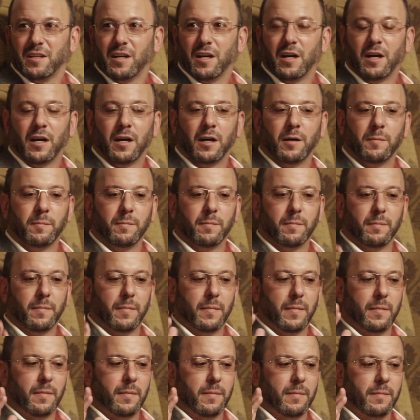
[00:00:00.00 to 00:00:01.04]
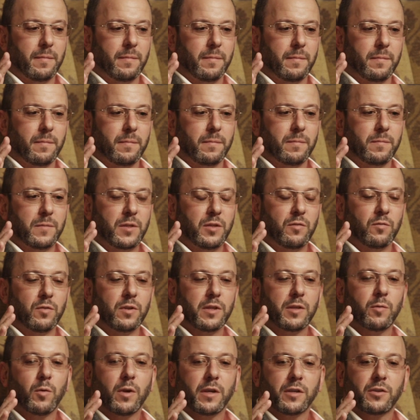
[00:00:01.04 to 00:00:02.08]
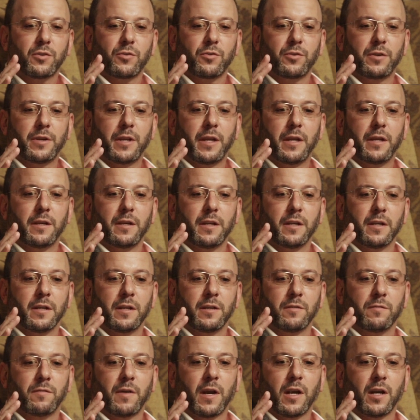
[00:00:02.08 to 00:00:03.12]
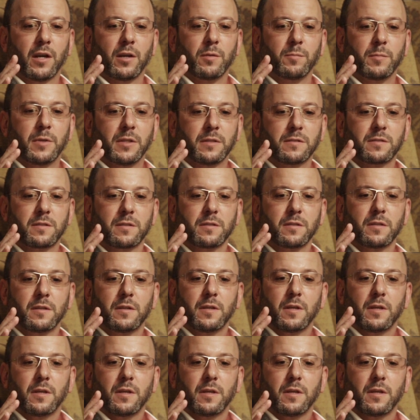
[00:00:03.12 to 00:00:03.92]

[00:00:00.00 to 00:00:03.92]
Um, you really want to create an environment